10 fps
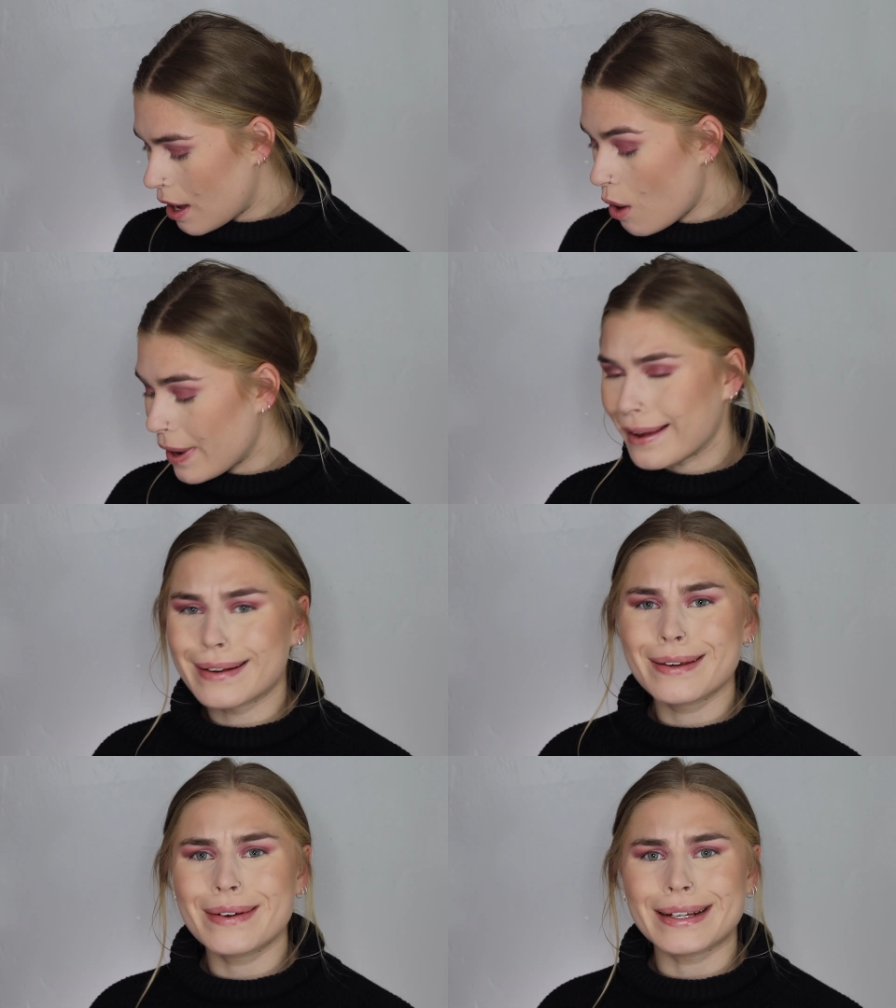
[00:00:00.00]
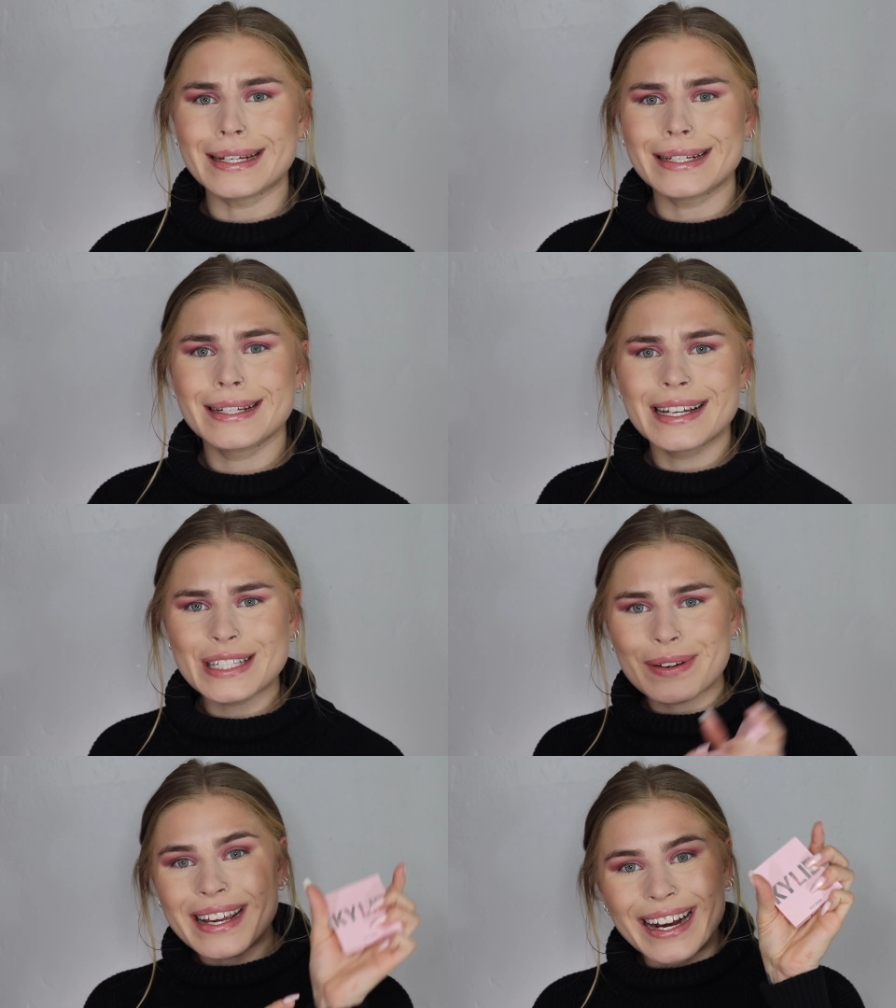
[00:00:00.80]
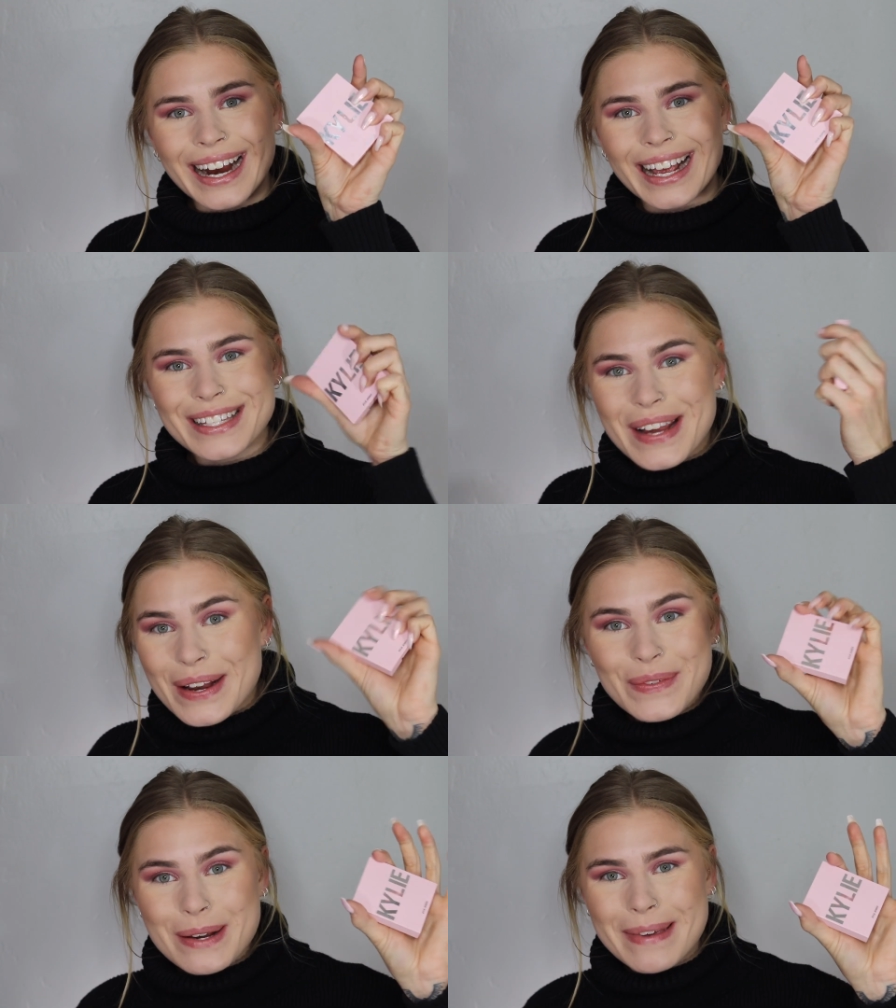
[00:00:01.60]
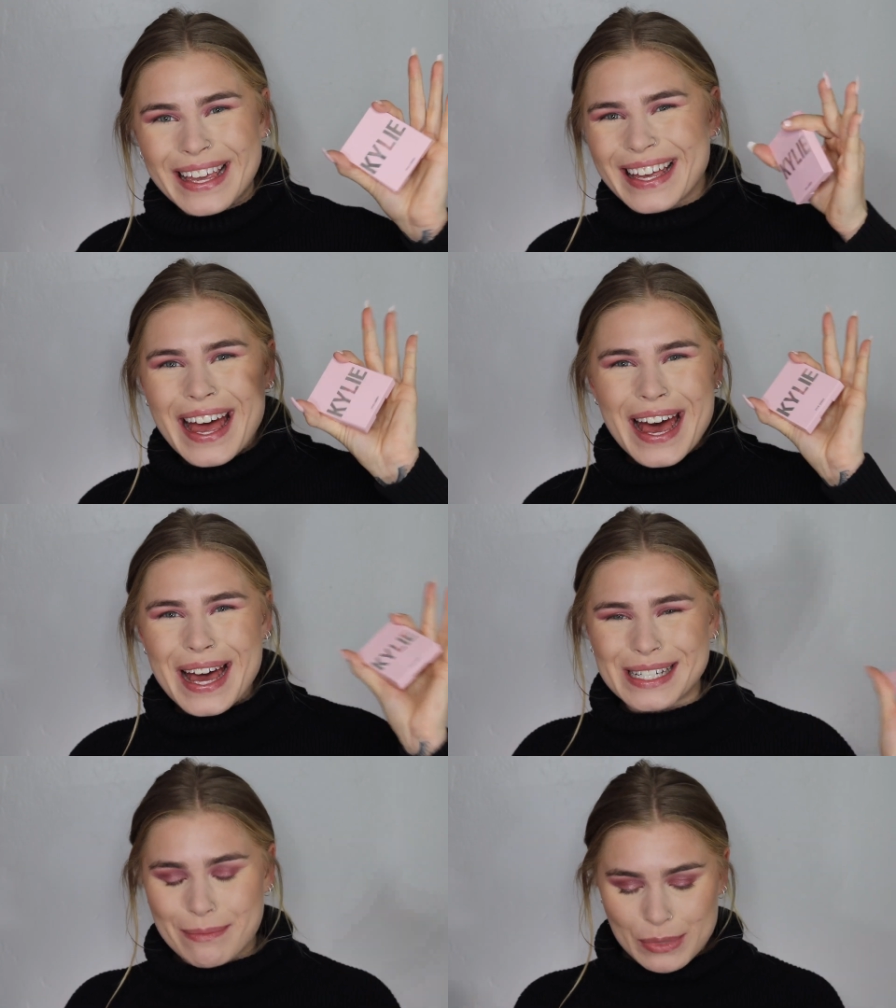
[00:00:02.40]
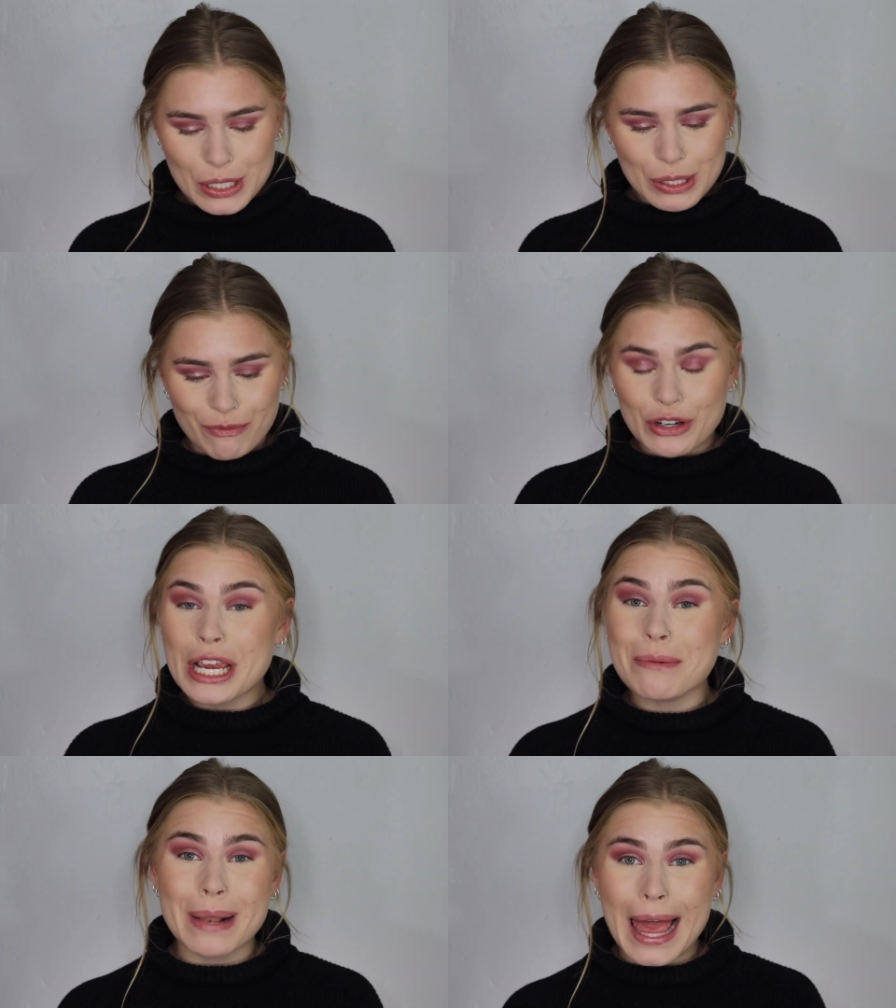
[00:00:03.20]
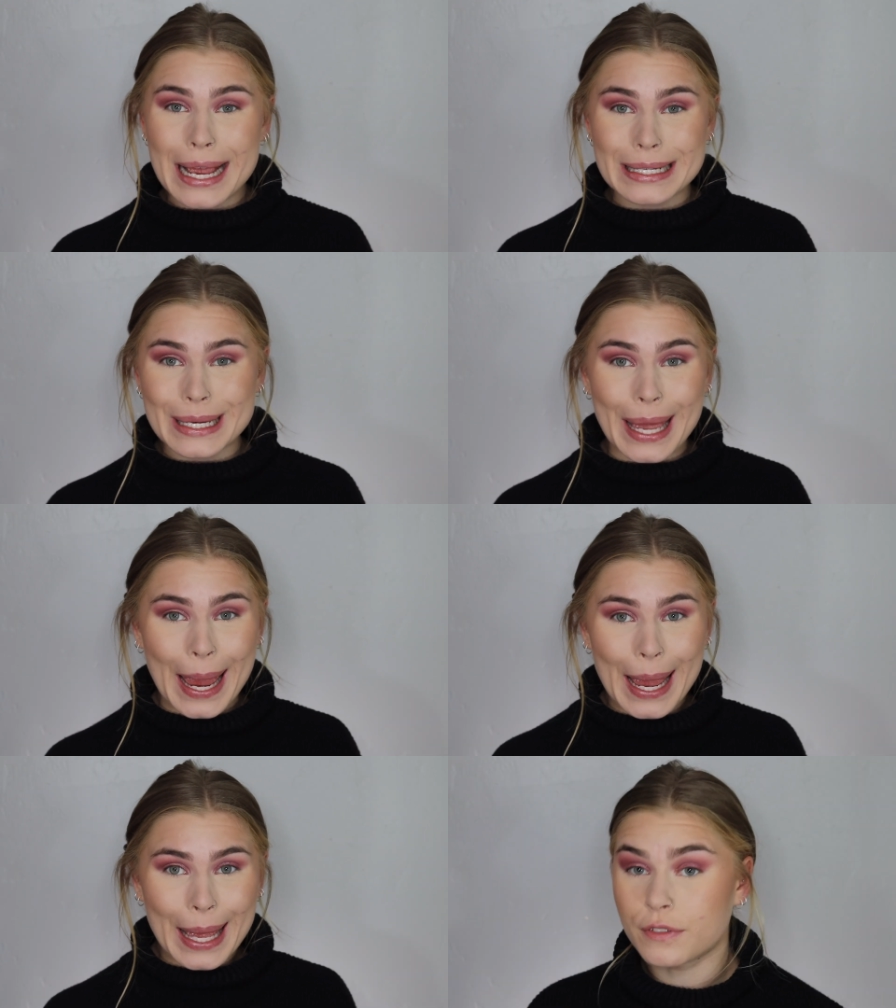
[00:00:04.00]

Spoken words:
Oh wait, no I didn't. It's right here. It's right in front of me. I'm freaking blind, okay?